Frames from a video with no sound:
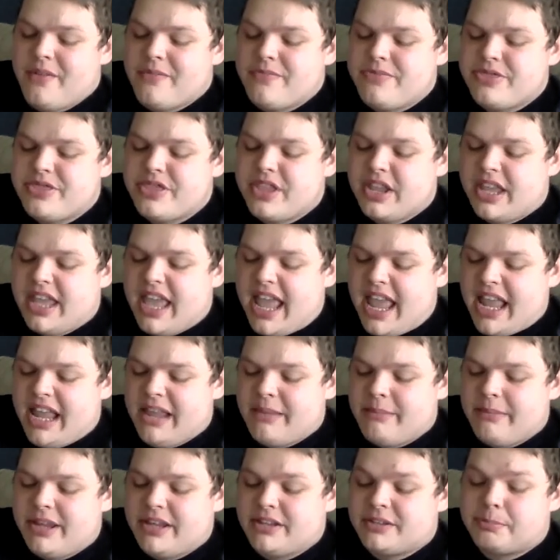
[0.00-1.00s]
The game
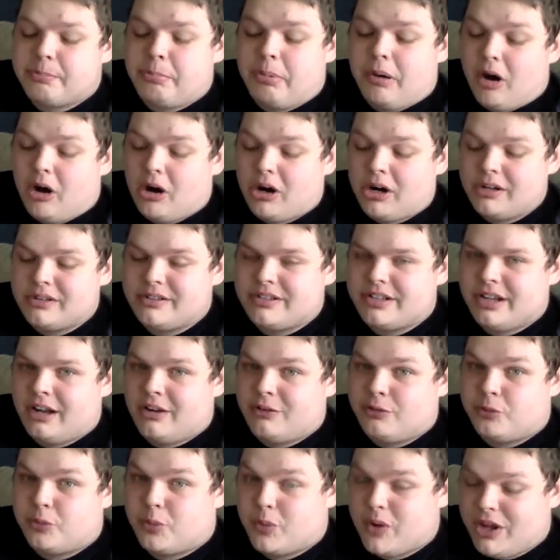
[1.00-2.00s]
is part
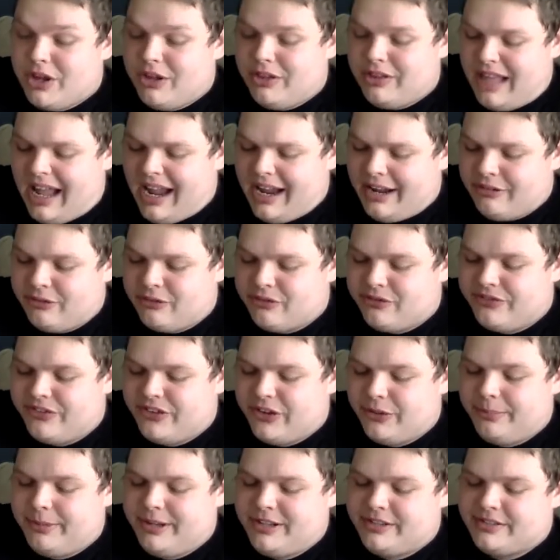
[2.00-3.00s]
of real life,
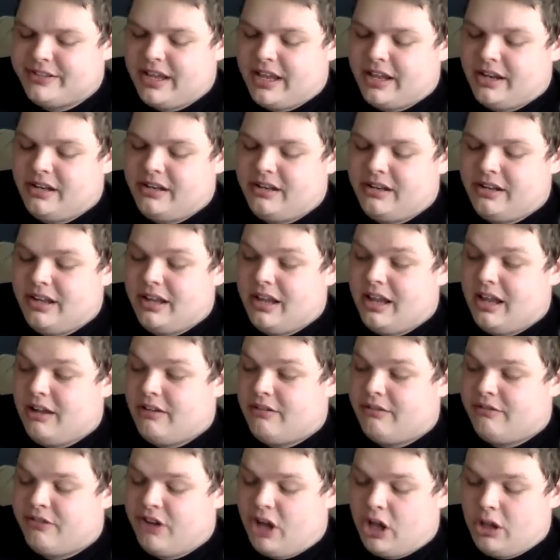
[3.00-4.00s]
Philby said.
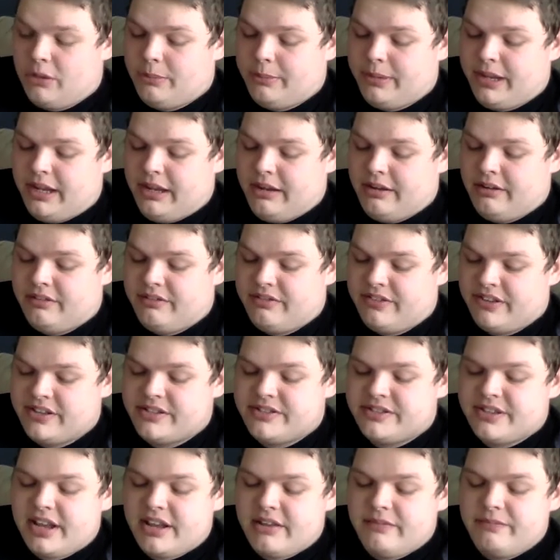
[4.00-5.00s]
Follow me, Finn
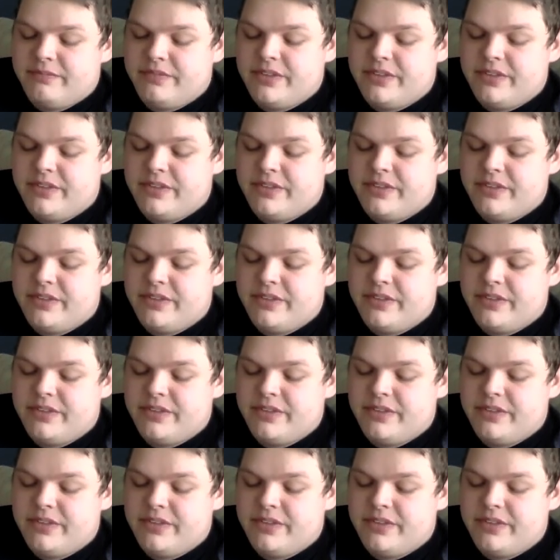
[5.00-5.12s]
said.